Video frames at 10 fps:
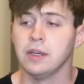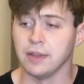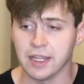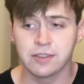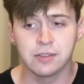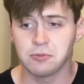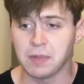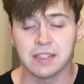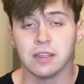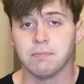That's,
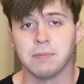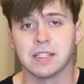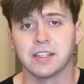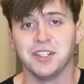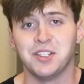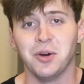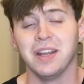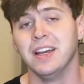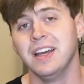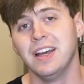that's it, that's gonna do it.